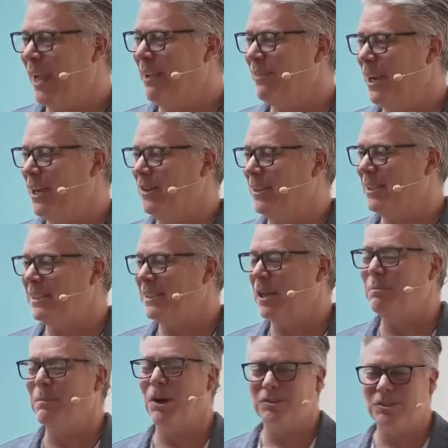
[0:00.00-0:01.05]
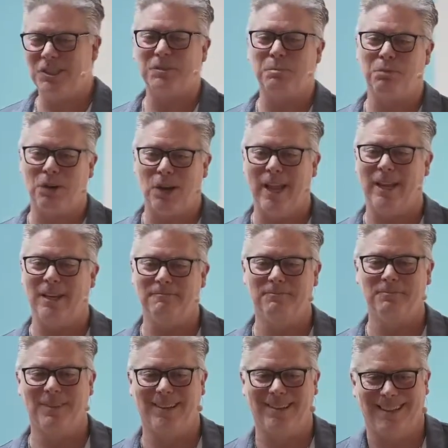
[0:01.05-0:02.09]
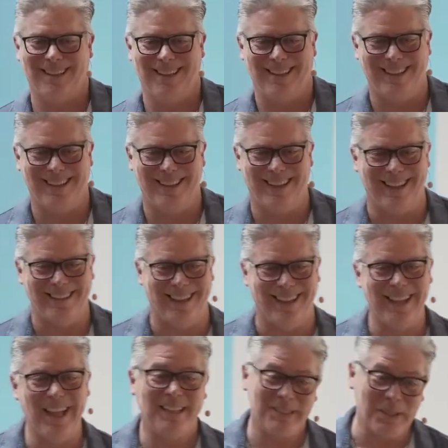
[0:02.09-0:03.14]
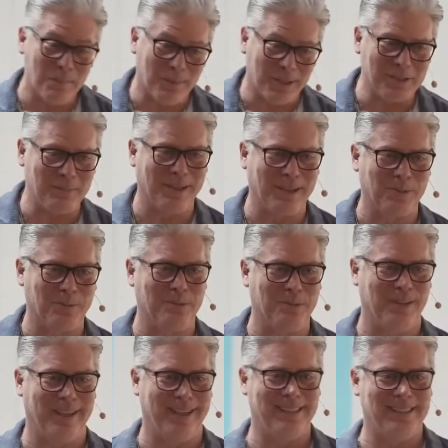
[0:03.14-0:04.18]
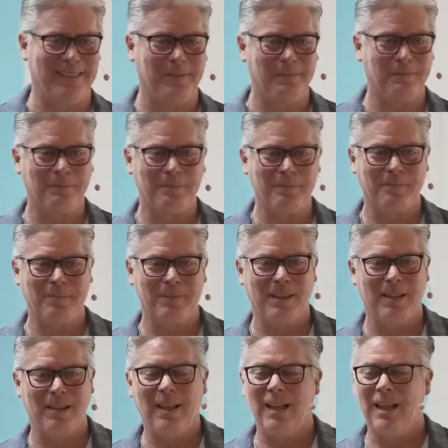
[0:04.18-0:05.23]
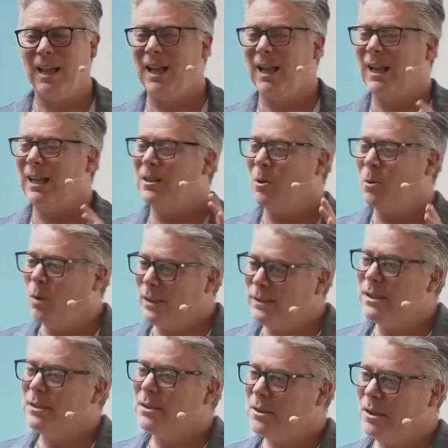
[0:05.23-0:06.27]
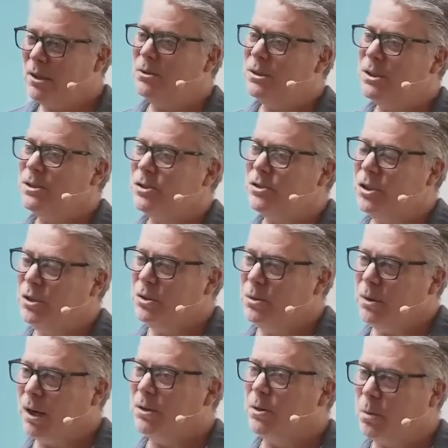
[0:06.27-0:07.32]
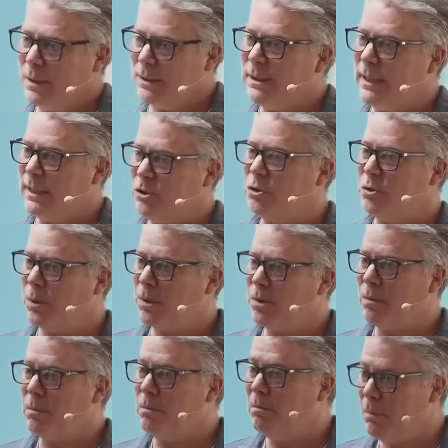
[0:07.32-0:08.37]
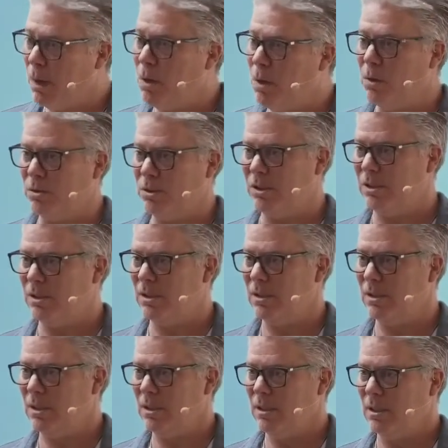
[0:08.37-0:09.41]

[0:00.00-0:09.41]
I invite you to say, Mark, just pray. It's a much better place. The ones that are closest to you are the ones that trigger most